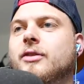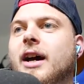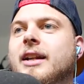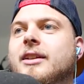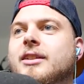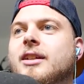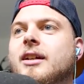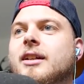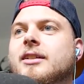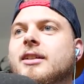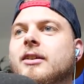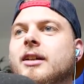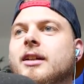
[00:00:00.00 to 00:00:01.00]
fine. That's good.
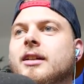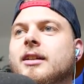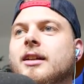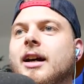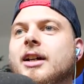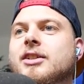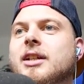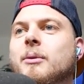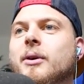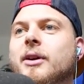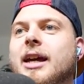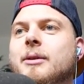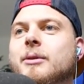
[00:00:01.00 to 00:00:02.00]
That's all good. I just didn't
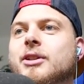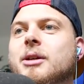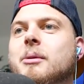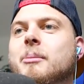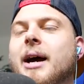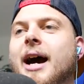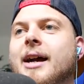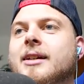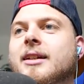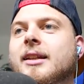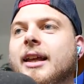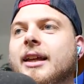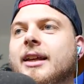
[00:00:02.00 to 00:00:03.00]
want anyone to come up behind
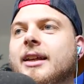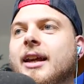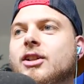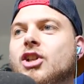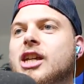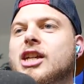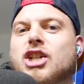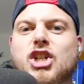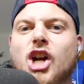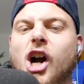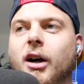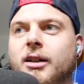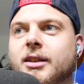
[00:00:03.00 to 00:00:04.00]
and like oh. get a cheeky
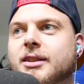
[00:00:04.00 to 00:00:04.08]
shot.